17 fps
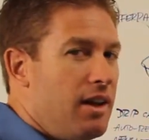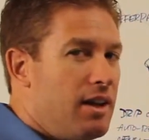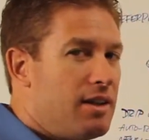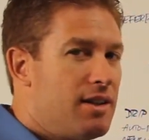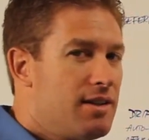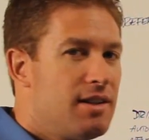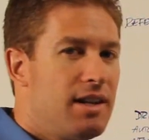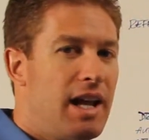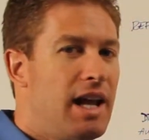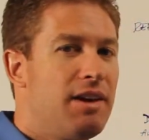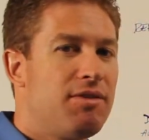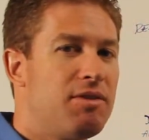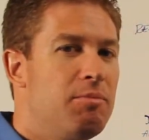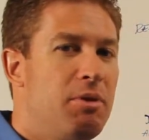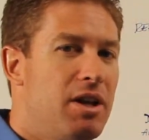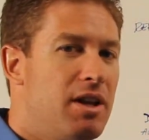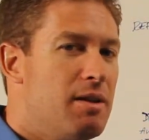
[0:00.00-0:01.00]
It doesn't have
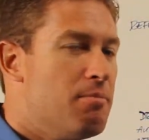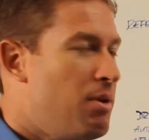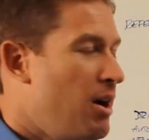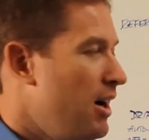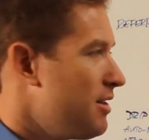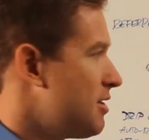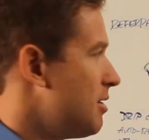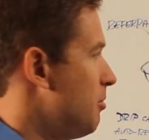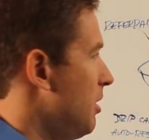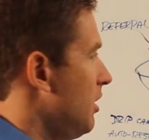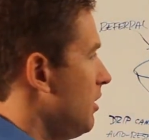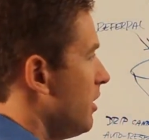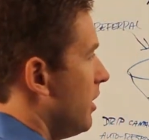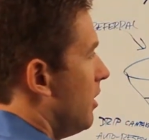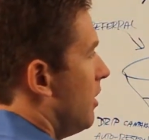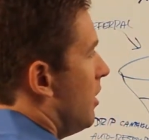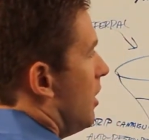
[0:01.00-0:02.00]
to be an
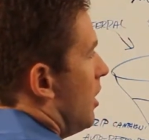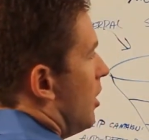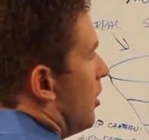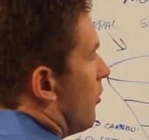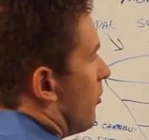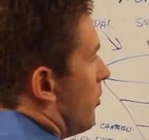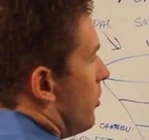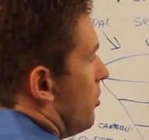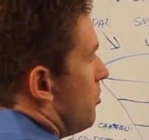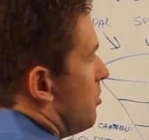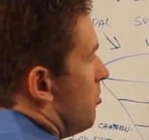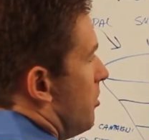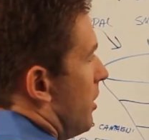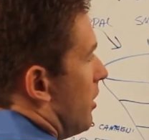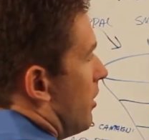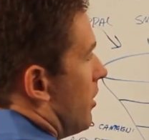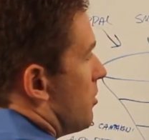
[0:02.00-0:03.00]
impossibility for you to
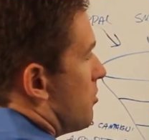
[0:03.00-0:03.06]
be an